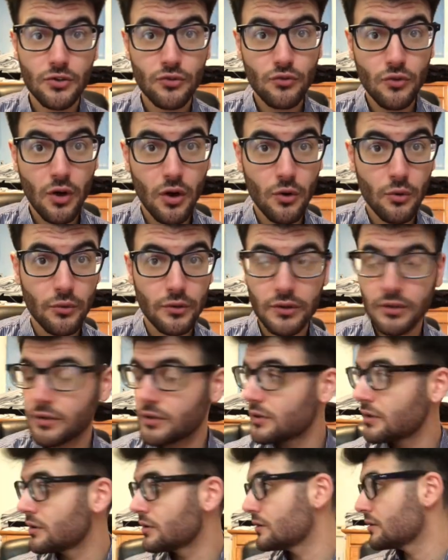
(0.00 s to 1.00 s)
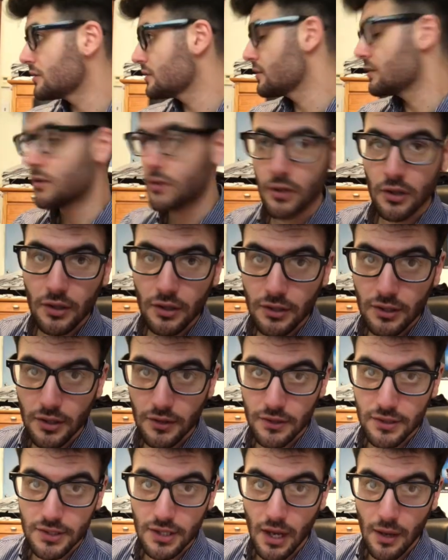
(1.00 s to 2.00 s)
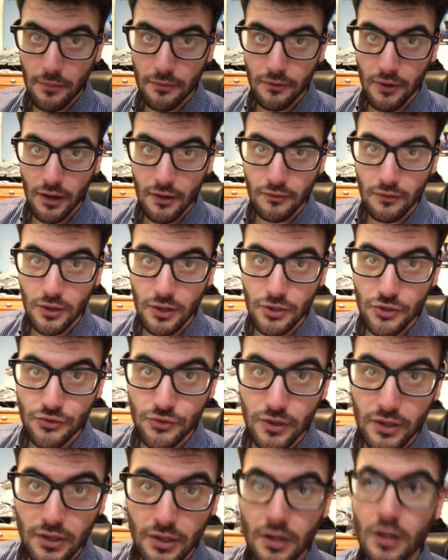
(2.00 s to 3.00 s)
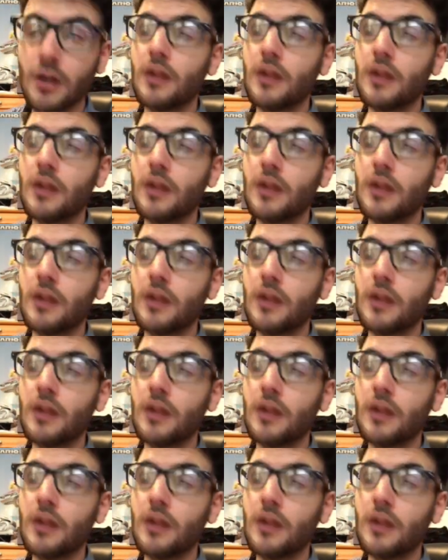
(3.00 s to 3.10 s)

road to the top 500.